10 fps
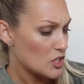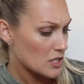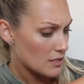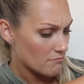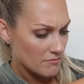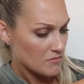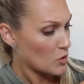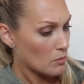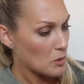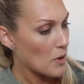just
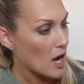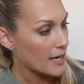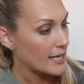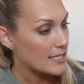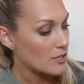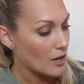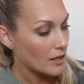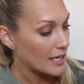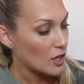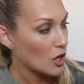normal pockets. They're
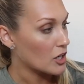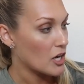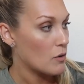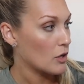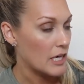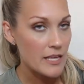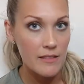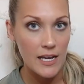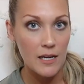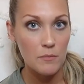not like cargo or
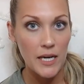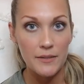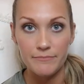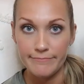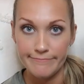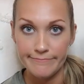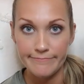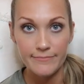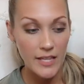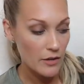anything, but
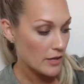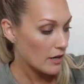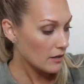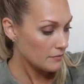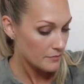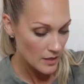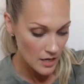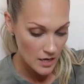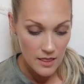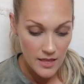there they are.
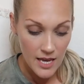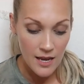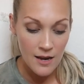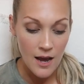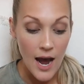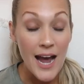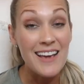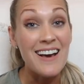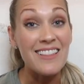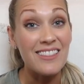Then
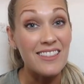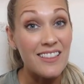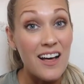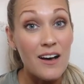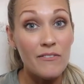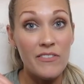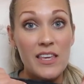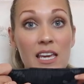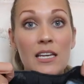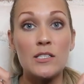I love
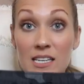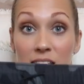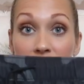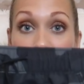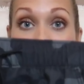these. This is